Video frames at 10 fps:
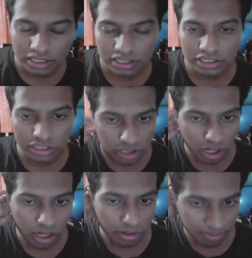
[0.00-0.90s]

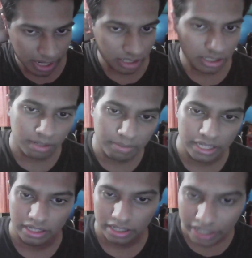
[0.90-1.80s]
saw Martha
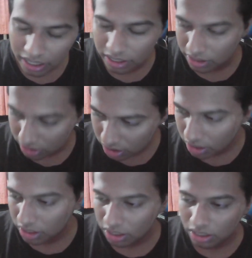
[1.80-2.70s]
being killed
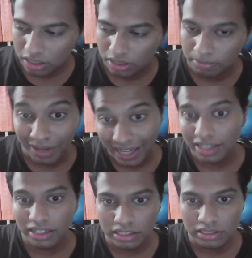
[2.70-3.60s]
by
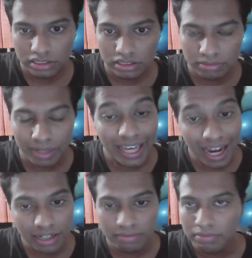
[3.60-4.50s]

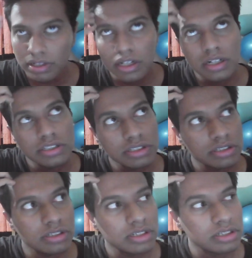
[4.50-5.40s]
Adam.
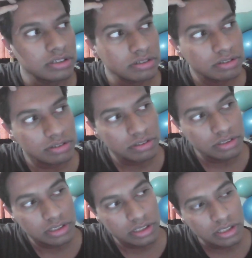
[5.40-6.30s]
So
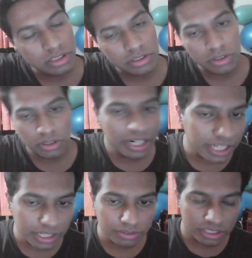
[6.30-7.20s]
to
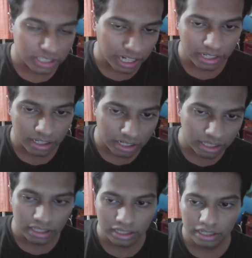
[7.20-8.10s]
continue the cycle,
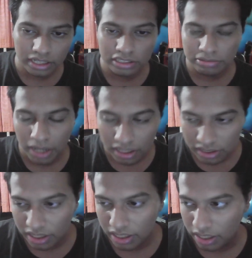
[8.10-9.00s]
he kills
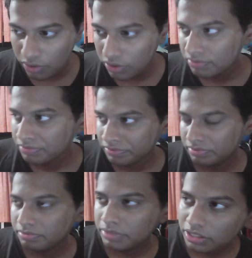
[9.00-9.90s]
Martha now,
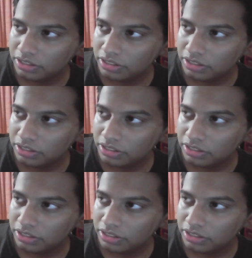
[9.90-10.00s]
but then